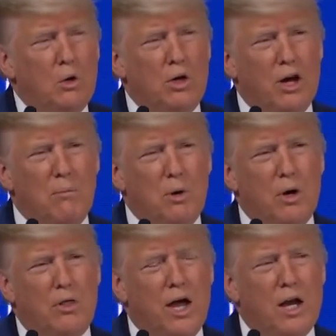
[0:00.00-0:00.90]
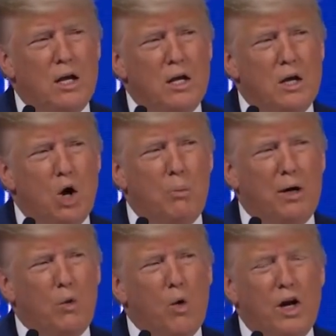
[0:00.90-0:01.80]
to a number that
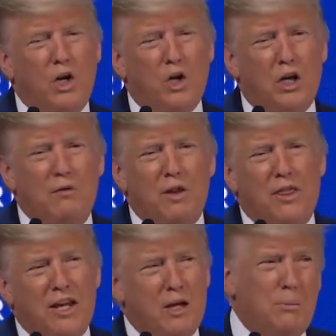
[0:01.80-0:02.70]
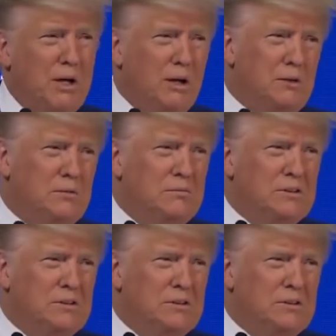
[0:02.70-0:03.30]
nobody wanted to even think about.